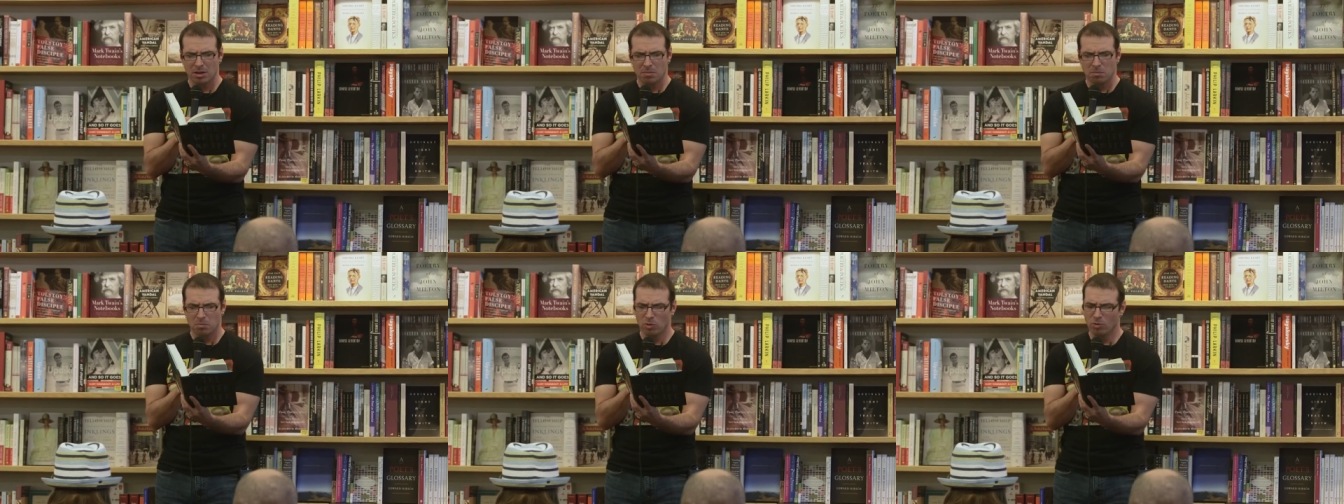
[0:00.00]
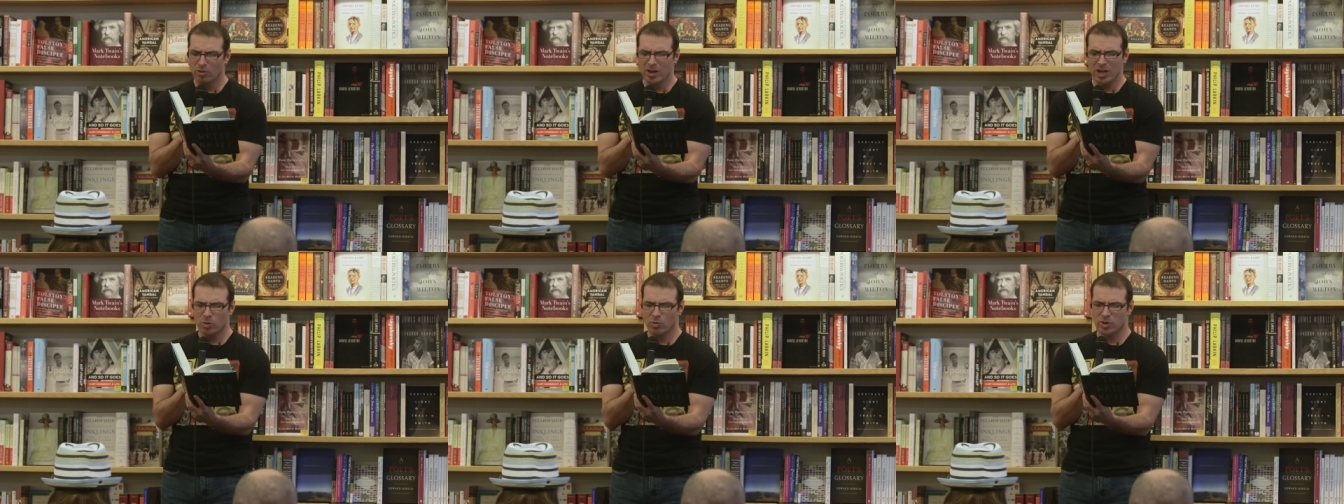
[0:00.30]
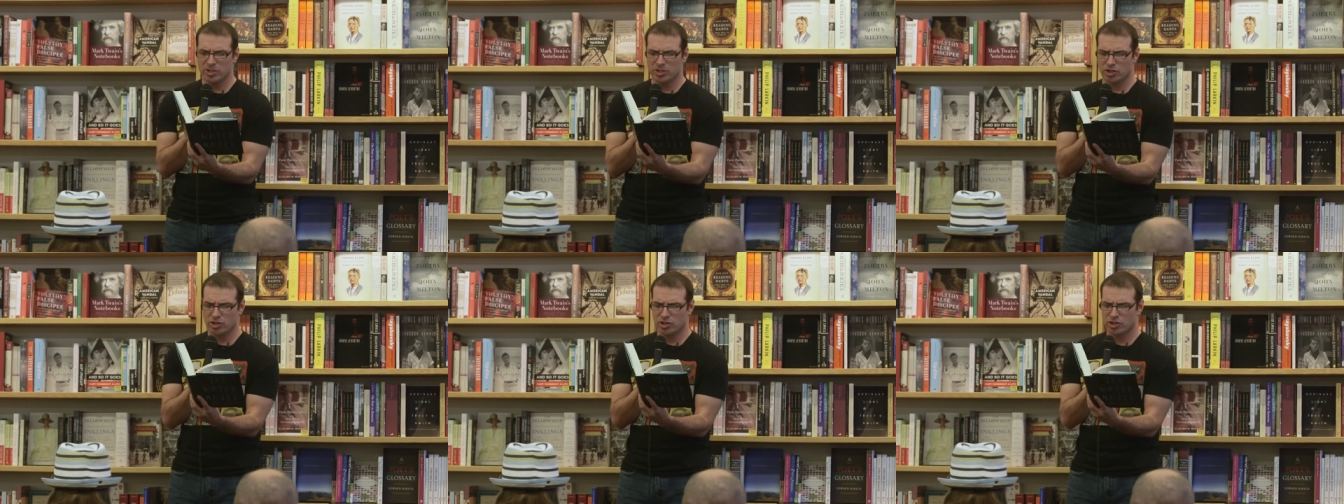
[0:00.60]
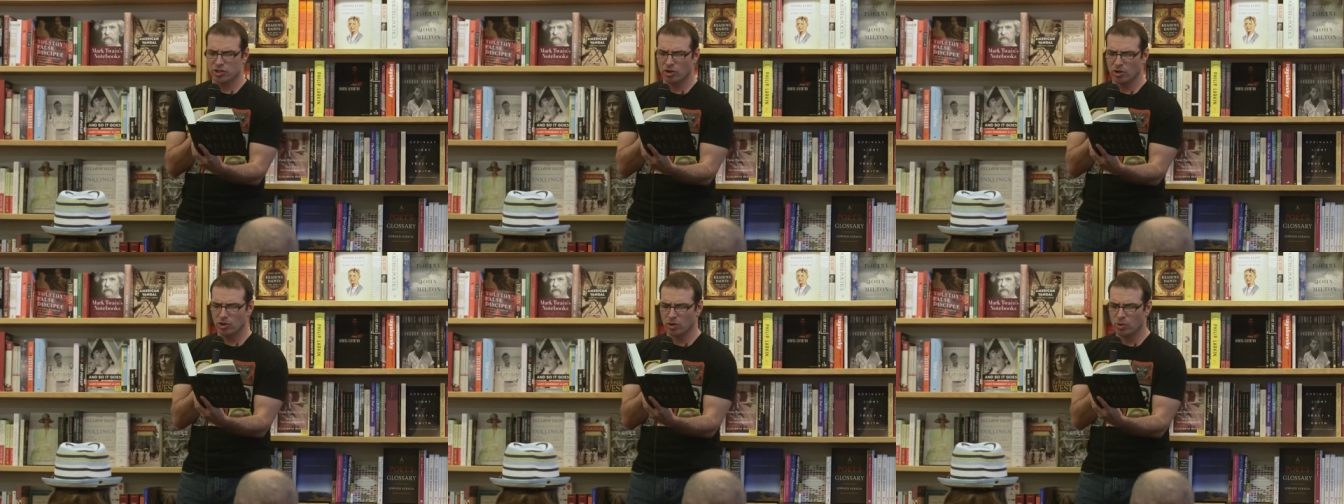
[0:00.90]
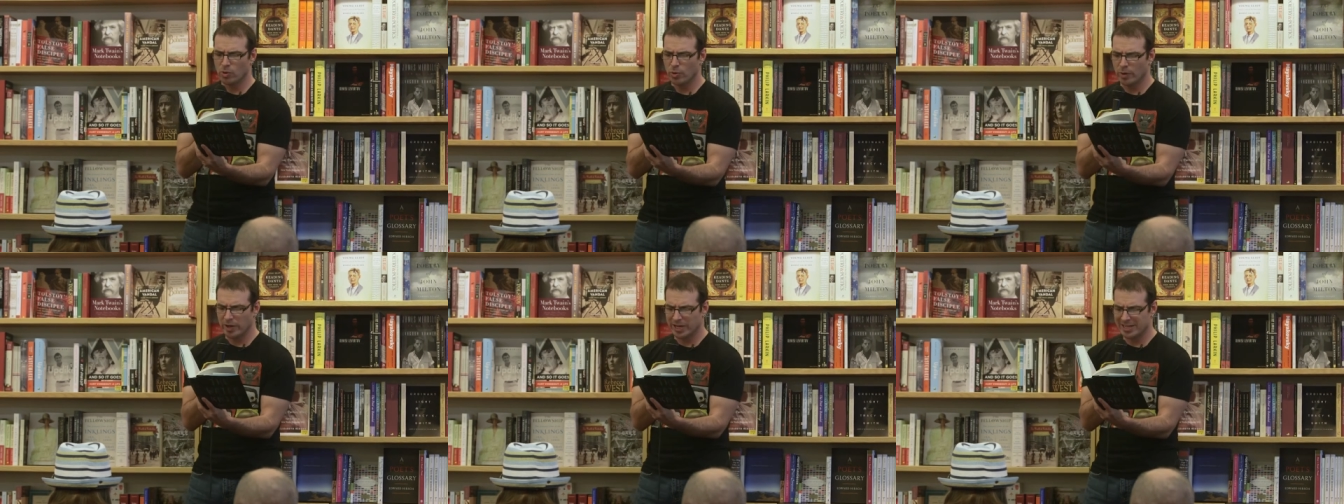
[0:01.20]
Maria wasn't sure
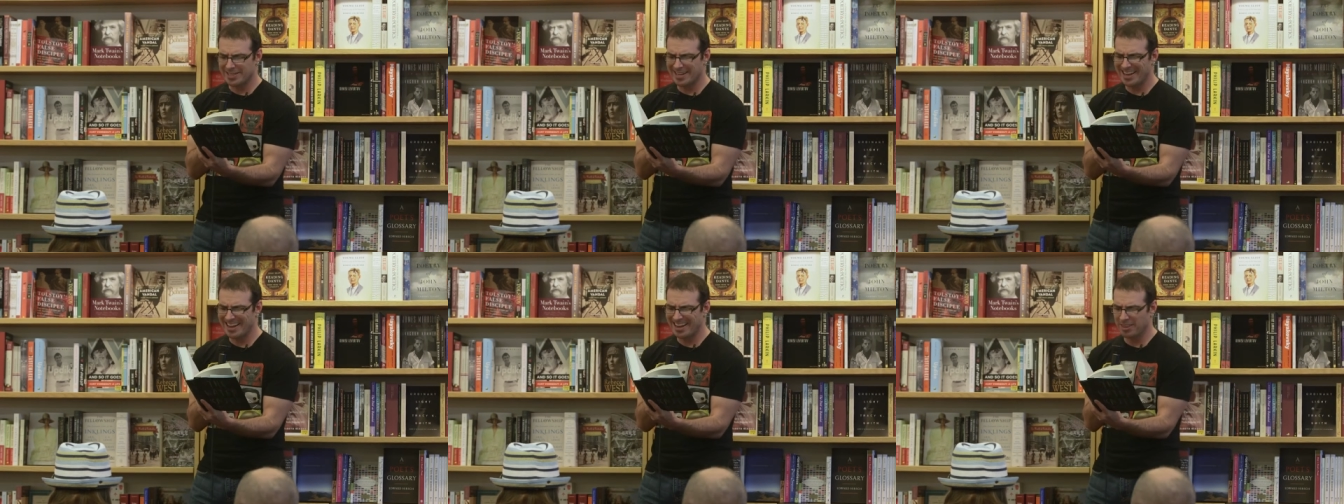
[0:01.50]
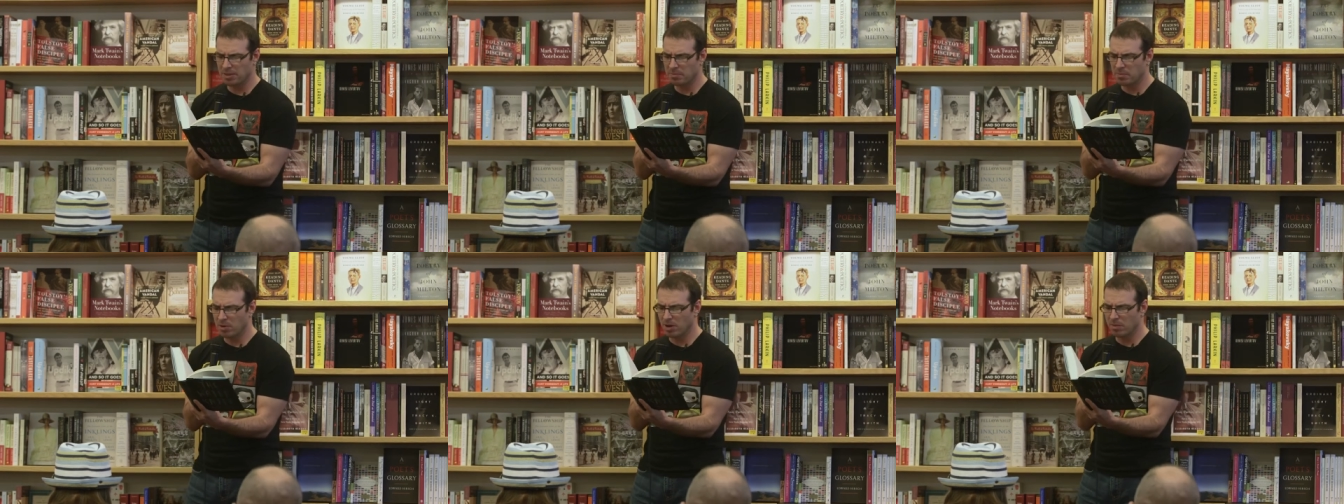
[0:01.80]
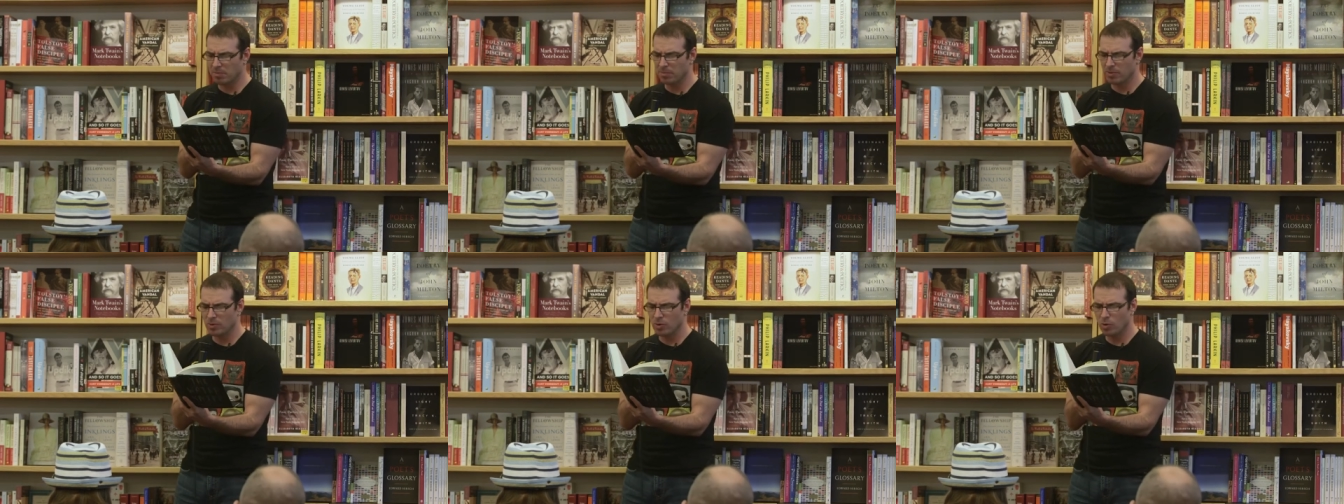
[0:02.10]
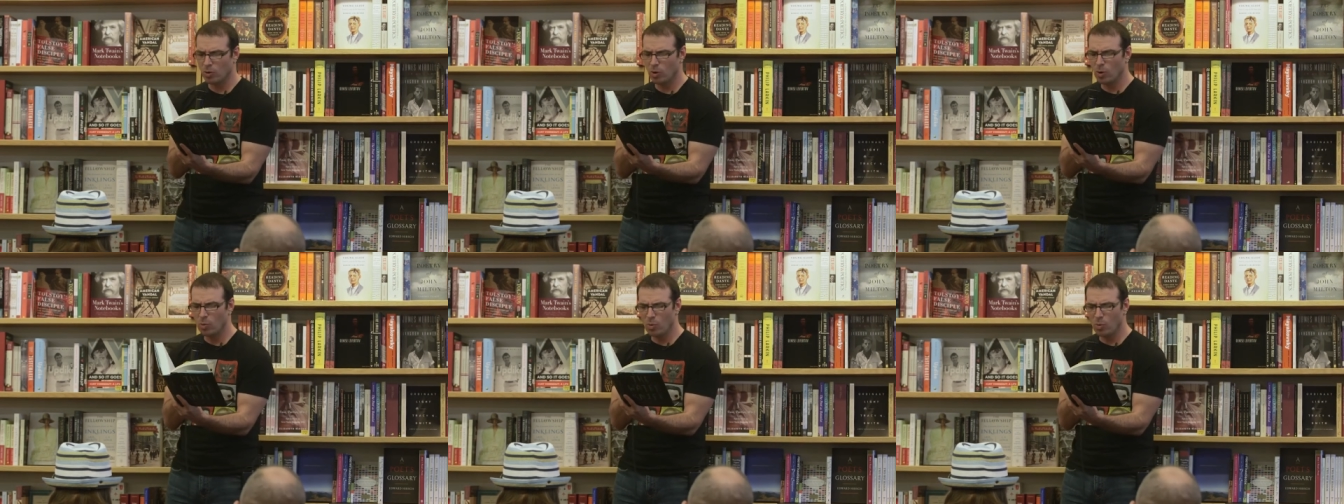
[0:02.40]
who had attacked the pump or